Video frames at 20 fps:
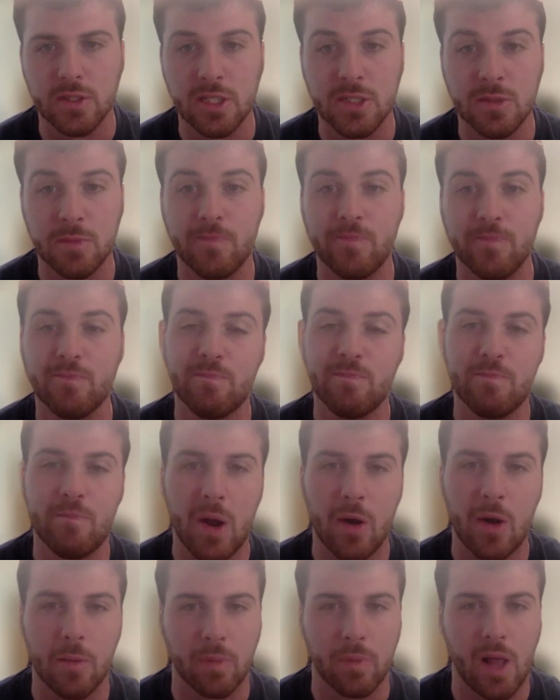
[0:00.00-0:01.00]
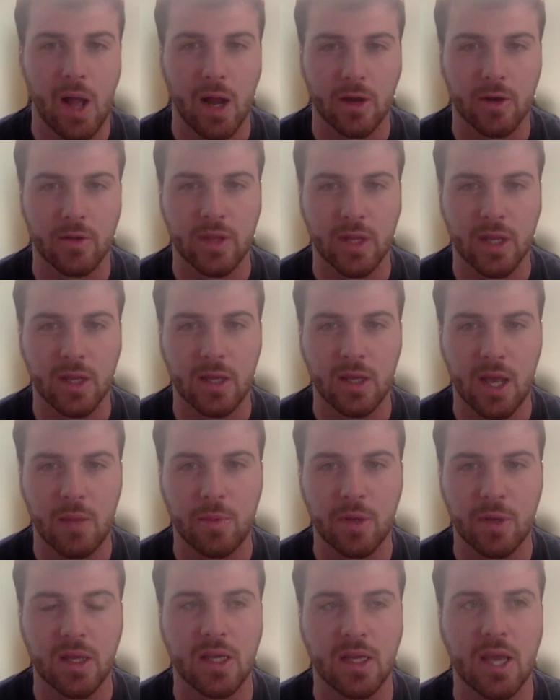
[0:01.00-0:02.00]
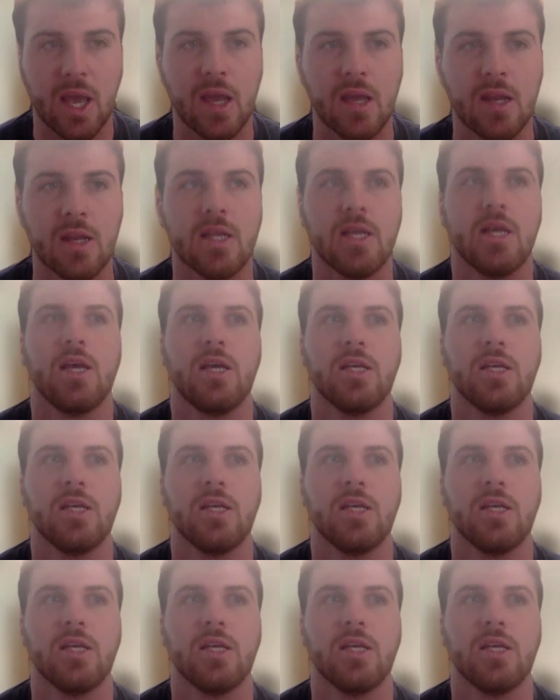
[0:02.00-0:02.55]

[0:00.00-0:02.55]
He's a better blocker than Kincaid, but Kincaid,